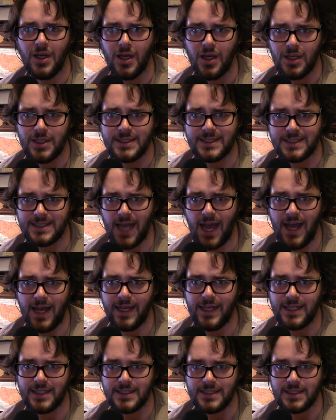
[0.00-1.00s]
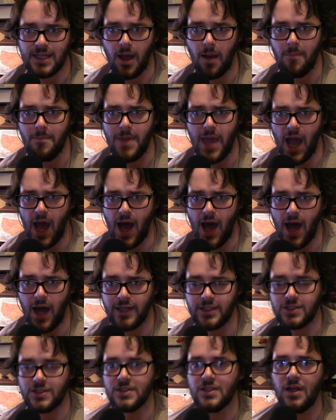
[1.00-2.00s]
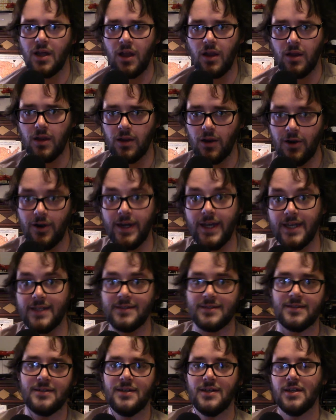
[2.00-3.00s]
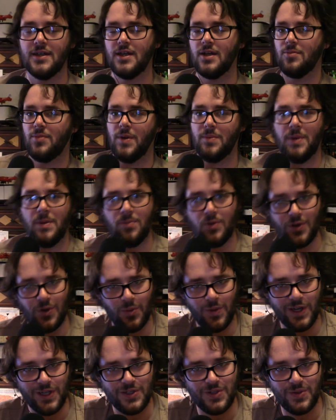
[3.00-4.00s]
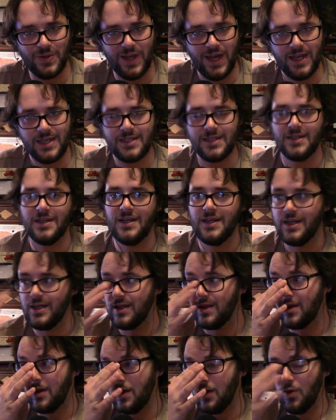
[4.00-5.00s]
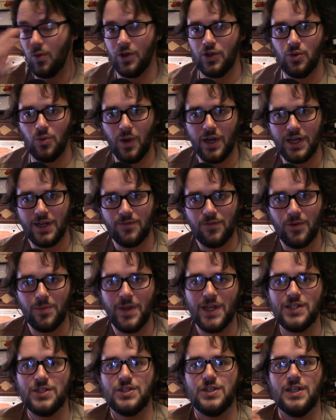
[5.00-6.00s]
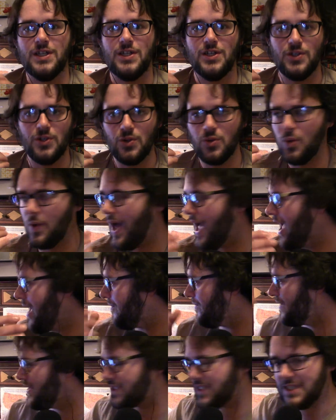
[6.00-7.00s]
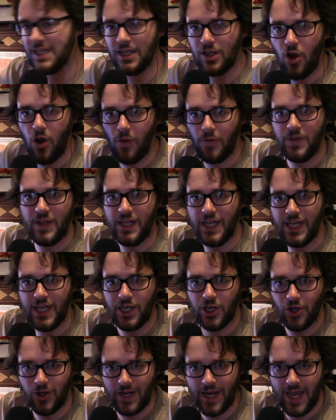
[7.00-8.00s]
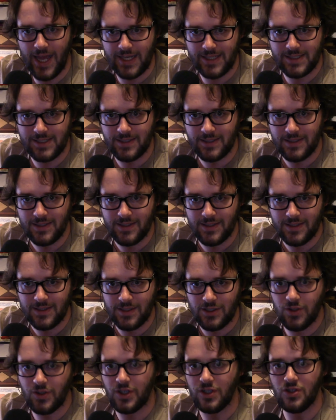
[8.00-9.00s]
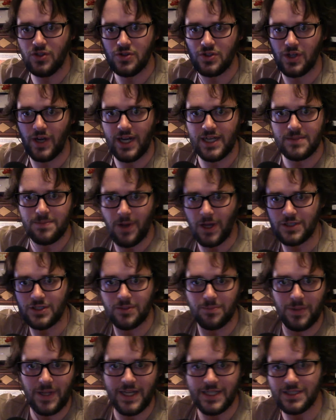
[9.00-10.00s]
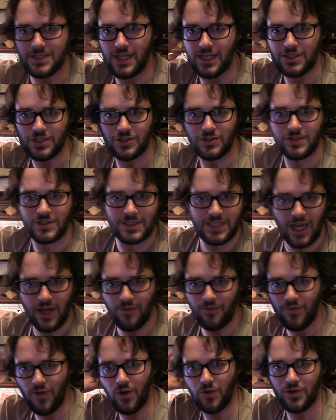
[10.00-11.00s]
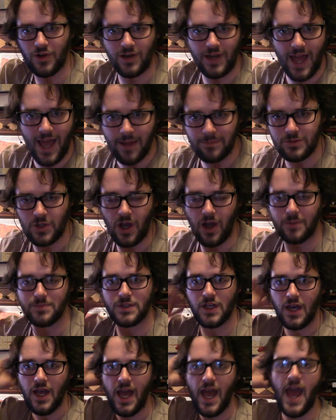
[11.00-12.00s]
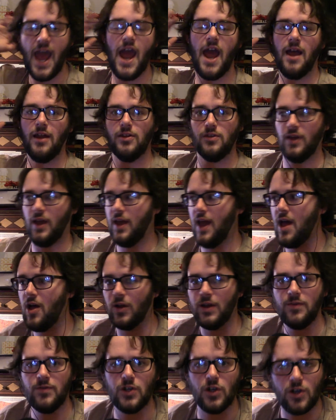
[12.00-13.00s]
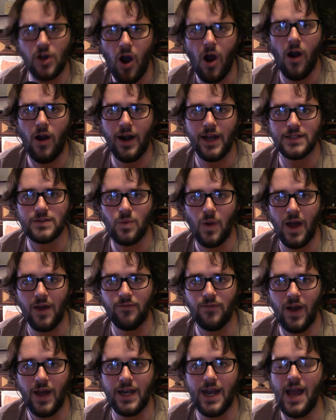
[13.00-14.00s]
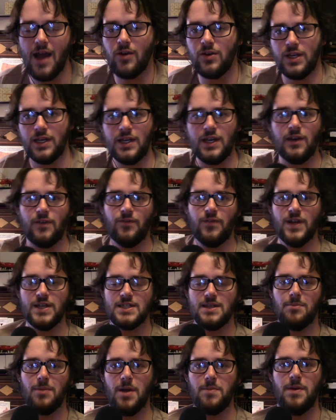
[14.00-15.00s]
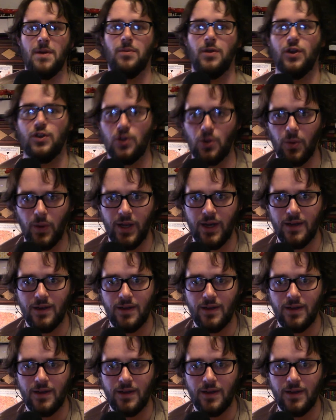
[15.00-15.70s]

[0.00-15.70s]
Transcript: Science, biatch, learn it. But people don't want to do that. When you want information, you have this thing called the internet. You can use your Xbox, your PlayStation, your cell phone, your laptops. Hell, even your car has Wi Fi now and an interface that might be able to do it.